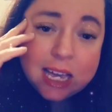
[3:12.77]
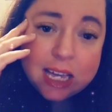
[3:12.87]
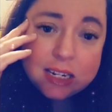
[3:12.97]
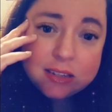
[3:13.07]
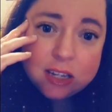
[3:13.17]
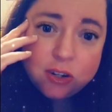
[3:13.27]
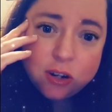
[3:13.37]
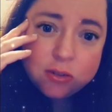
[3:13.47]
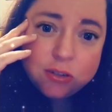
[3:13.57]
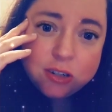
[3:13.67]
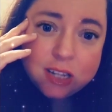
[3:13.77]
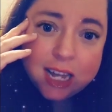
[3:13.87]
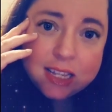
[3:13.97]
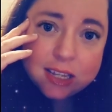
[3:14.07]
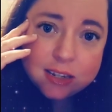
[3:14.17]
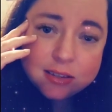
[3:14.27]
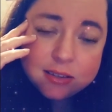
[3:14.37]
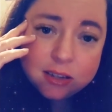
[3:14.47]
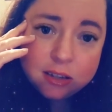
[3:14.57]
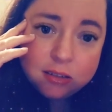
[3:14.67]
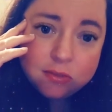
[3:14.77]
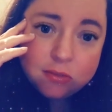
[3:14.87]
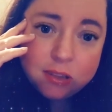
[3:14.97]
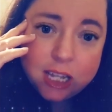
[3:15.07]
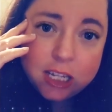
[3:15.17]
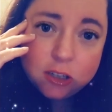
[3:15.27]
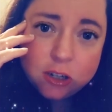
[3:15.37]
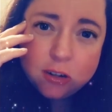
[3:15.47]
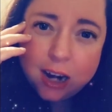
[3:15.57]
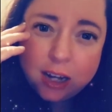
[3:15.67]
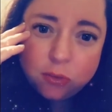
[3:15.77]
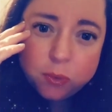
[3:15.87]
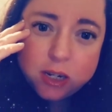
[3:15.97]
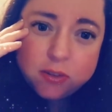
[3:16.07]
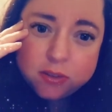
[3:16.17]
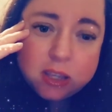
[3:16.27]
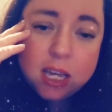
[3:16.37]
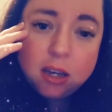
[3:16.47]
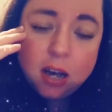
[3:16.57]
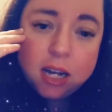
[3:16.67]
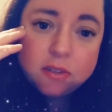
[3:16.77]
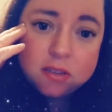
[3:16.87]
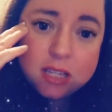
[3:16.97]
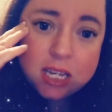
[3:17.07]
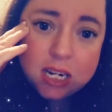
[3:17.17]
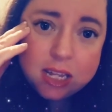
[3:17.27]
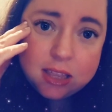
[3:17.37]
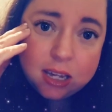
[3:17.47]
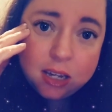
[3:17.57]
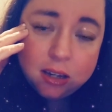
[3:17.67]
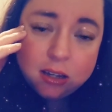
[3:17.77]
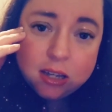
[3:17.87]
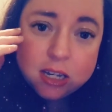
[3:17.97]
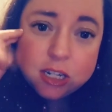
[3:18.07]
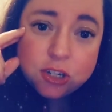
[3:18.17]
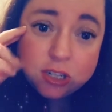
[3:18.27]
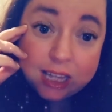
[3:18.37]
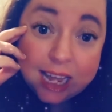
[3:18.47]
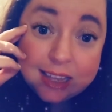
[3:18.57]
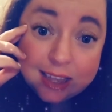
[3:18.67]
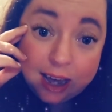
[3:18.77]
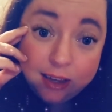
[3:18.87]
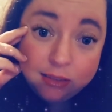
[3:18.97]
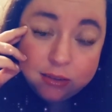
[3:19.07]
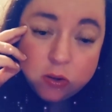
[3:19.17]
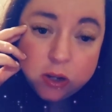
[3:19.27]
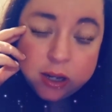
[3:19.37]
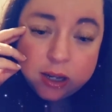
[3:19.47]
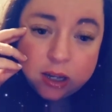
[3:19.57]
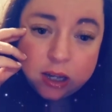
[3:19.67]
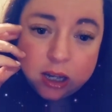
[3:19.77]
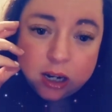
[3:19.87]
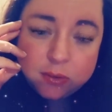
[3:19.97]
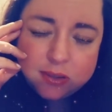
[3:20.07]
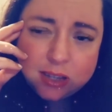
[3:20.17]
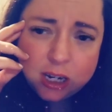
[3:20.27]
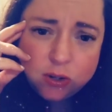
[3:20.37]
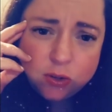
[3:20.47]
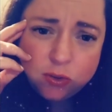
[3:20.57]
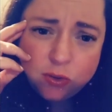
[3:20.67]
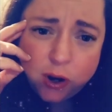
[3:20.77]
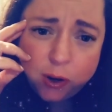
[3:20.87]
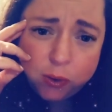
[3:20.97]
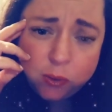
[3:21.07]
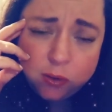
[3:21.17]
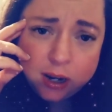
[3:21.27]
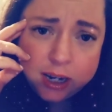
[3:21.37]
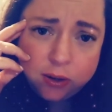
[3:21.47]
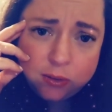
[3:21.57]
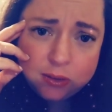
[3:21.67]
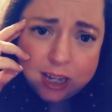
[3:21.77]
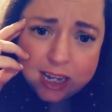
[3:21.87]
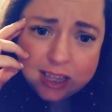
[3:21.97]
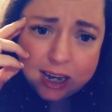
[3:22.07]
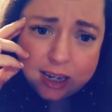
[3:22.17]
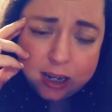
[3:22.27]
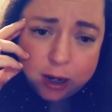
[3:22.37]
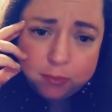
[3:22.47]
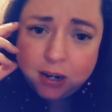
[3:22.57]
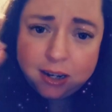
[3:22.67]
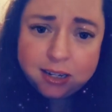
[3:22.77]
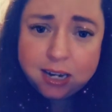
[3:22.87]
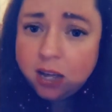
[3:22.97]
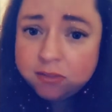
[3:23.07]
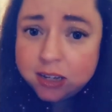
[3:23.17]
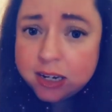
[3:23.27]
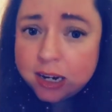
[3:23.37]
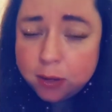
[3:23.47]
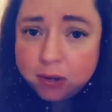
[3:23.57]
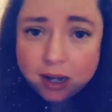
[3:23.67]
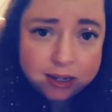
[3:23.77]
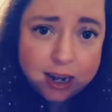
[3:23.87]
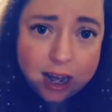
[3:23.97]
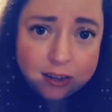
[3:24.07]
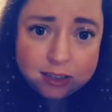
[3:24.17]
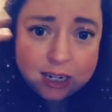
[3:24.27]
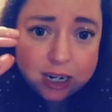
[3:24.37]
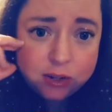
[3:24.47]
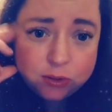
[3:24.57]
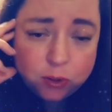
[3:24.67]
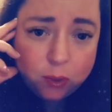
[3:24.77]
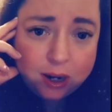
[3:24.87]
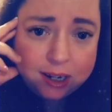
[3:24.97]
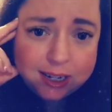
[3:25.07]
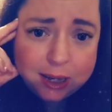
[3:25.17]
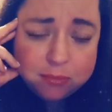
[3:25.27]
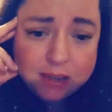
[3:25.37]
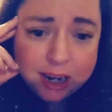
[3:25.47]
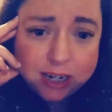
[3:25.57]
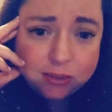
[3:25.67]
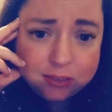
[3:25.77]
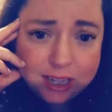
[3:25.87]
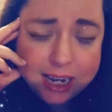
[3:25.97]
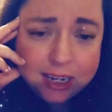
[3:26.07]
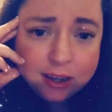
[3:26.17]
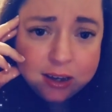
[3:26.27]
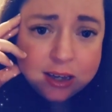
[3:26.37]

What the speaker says: And he said, "No, do you like this? Like, look around. What do you see?" "I don't see anything." "Do you like that?" And I was like, "No, I don't like that. I'm not in heaven, and I'm not in hell, and I don't know where I am, and I don't like